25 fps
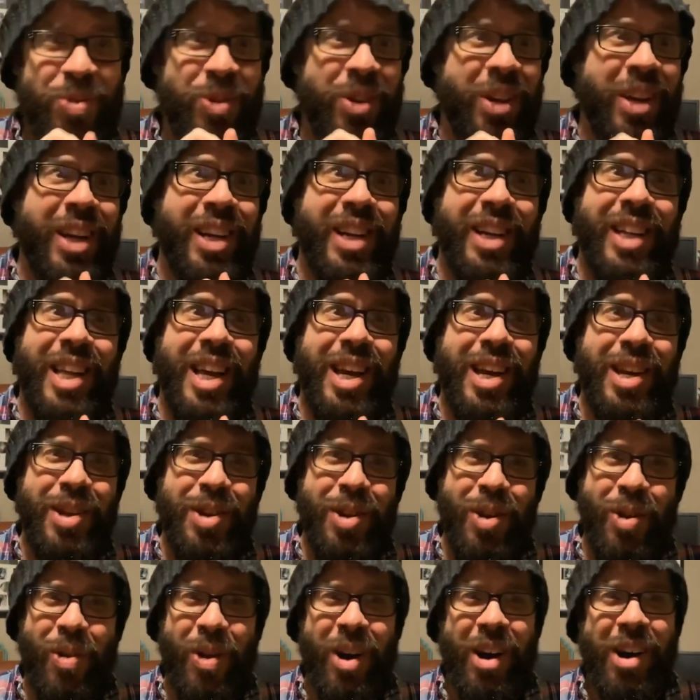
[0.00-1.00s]
like, they
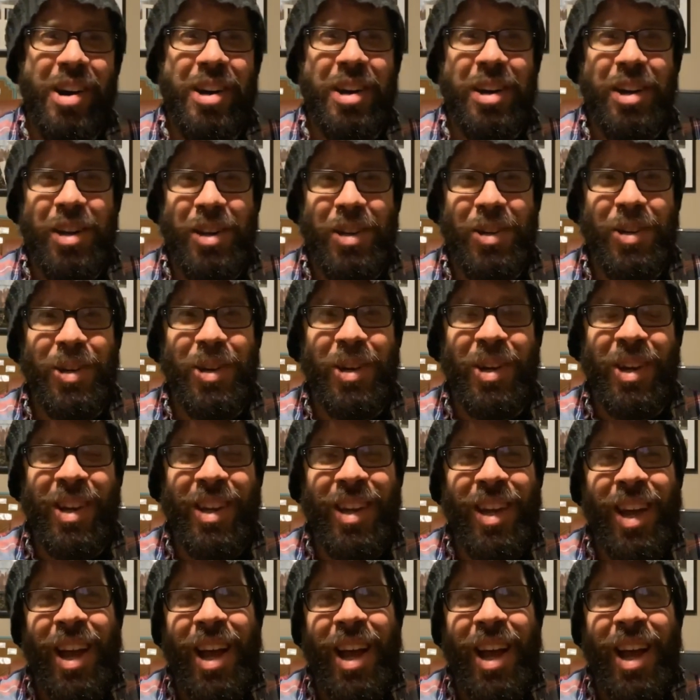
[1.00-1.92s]
know how to cook.